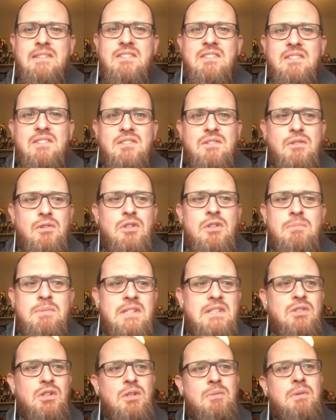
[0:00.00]
and just throw them in
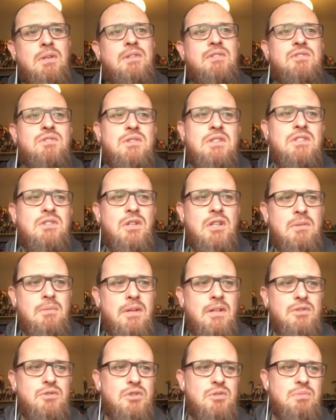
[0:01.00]
the toy box. So the toy
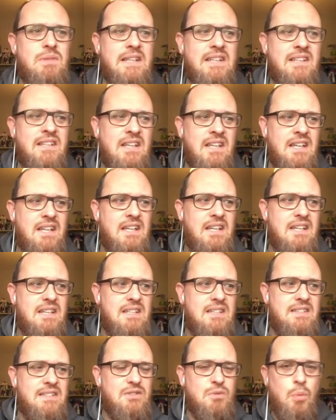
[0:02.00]
box was like
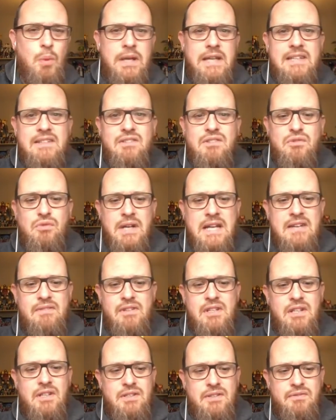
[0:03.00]
this weird
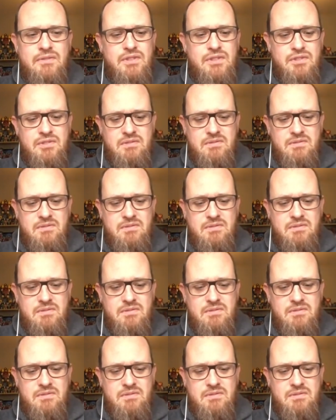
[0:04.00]
graveyard of just